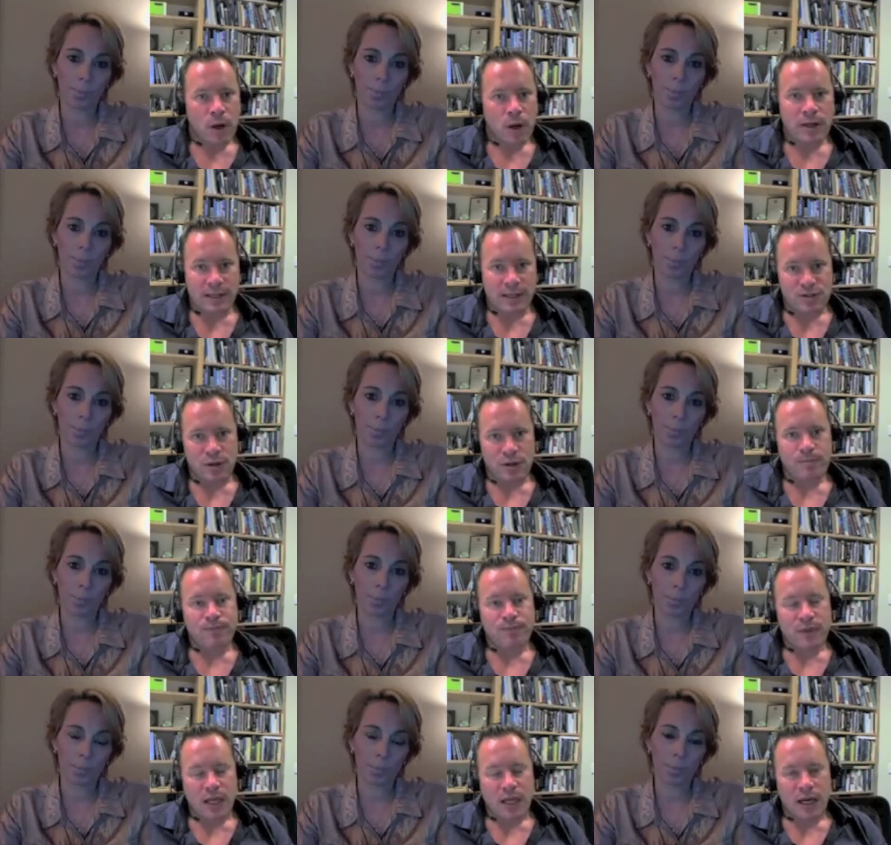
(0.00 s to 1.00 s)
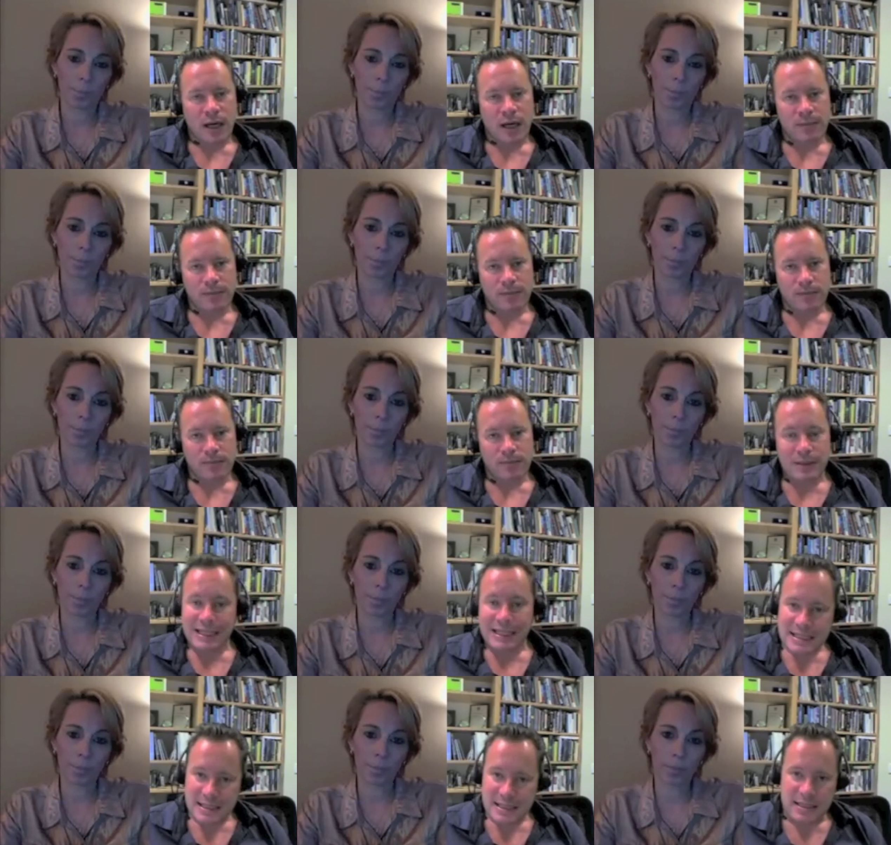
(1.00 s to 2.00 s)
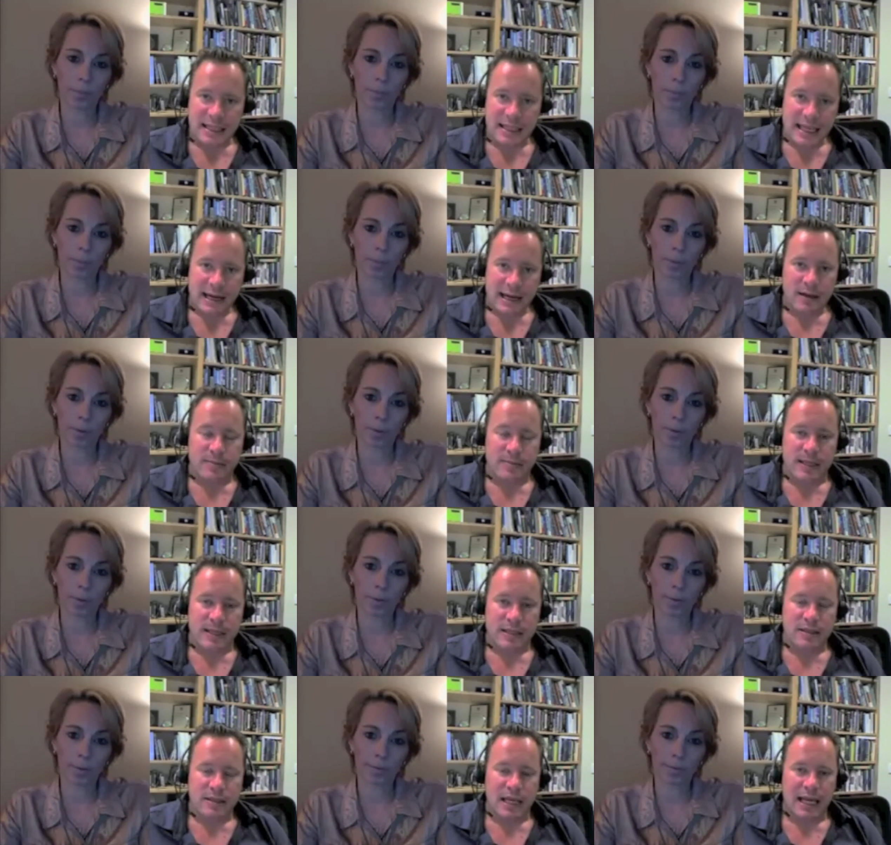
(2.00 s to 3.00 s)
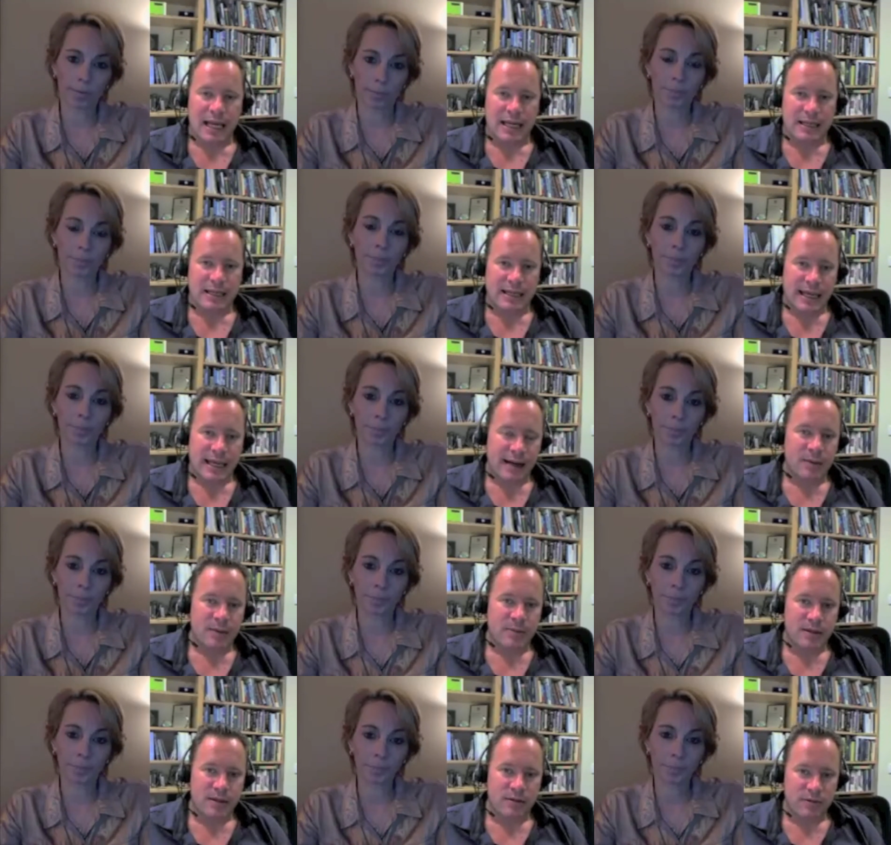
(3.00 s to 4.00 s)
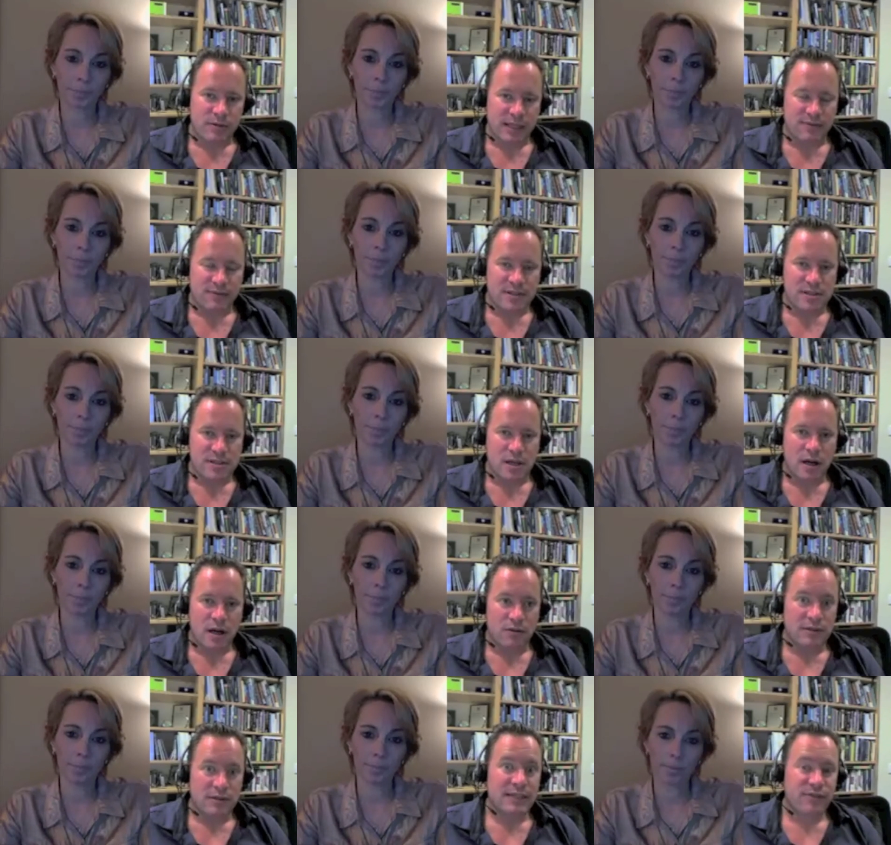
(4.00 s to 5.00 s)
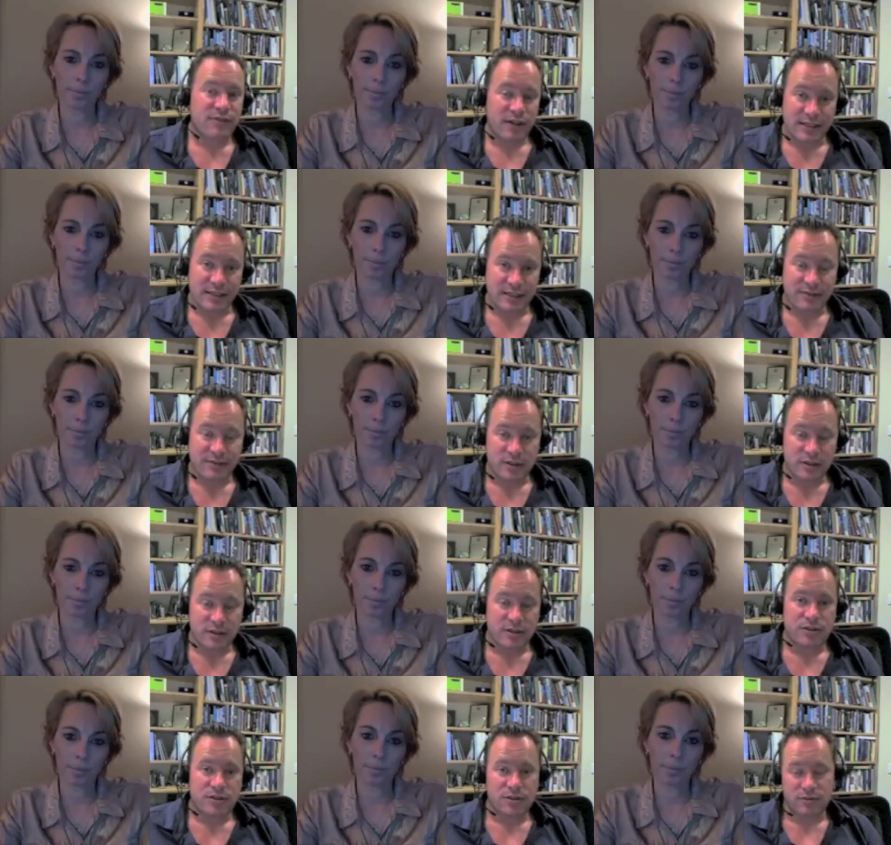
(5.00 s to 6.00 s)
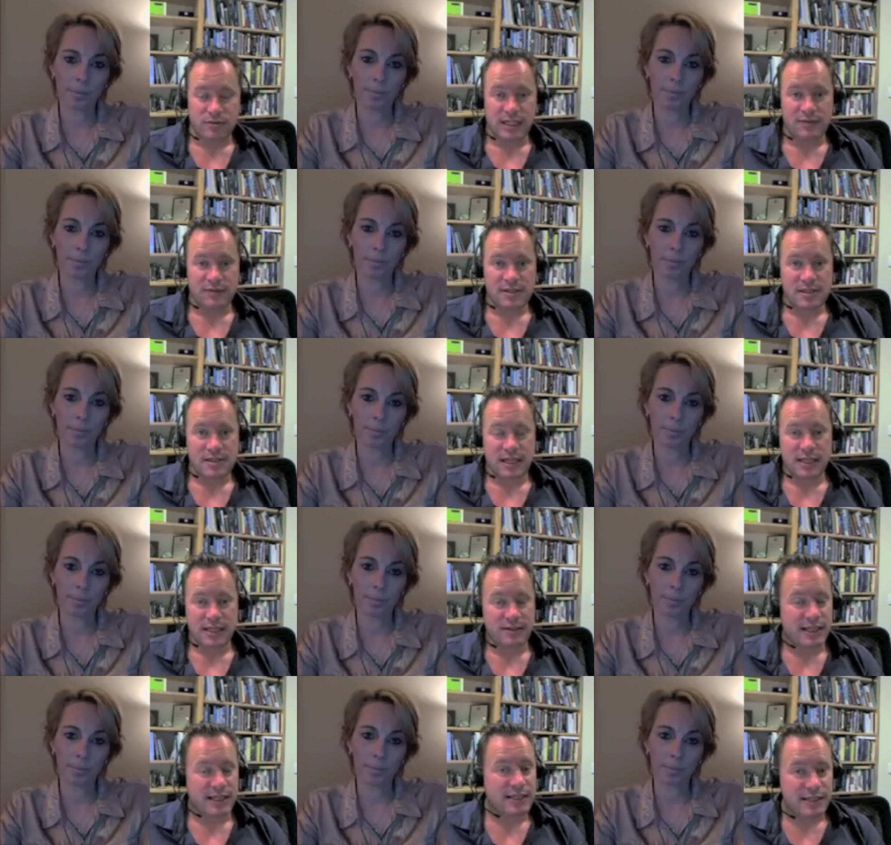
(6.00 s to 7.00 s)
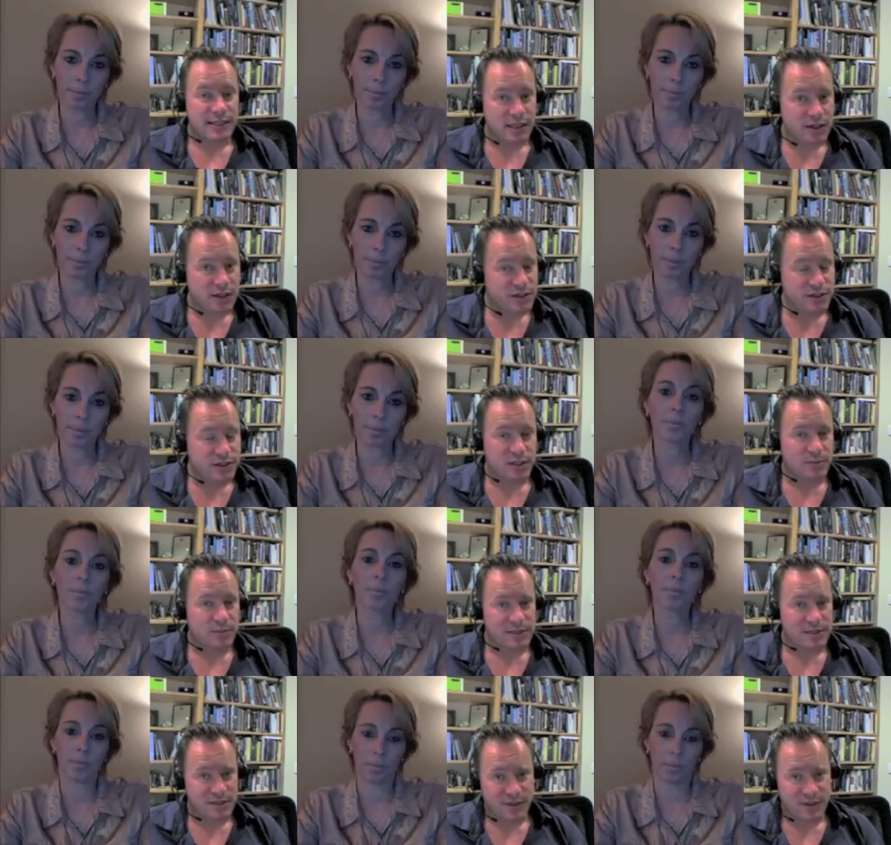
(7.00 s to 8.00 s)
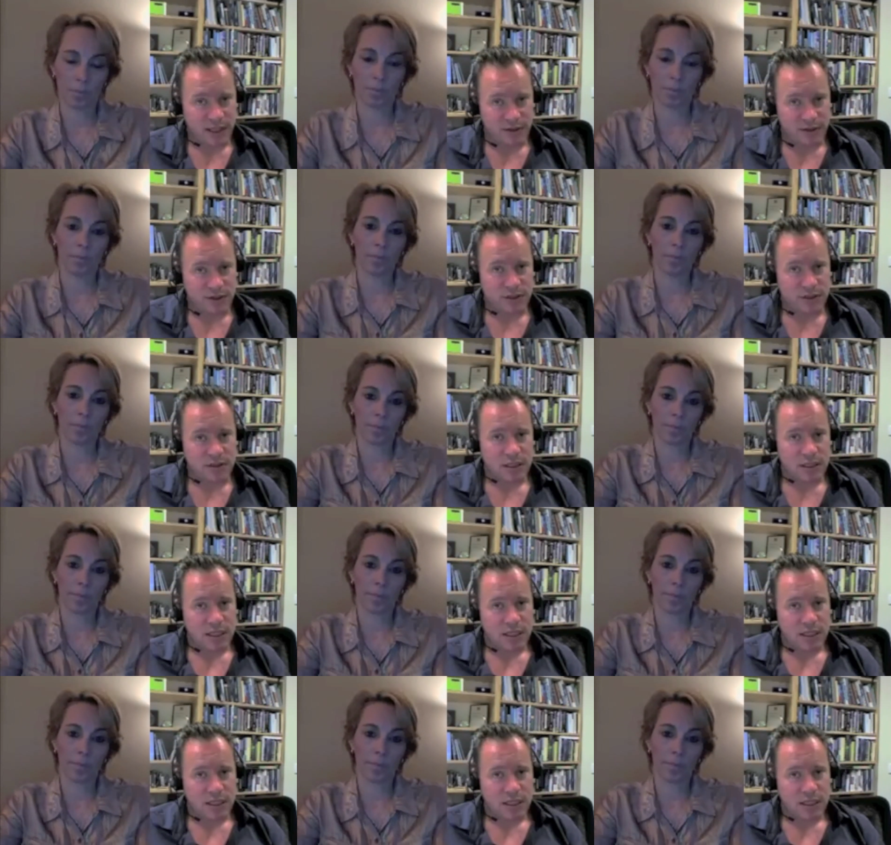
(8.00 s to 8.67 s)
Speaker 1: Okay, so um, Belize is in the Caribbean, and Caribbean reefs are really very different to reefs in the Indian Ocean and the Pacific Ocean.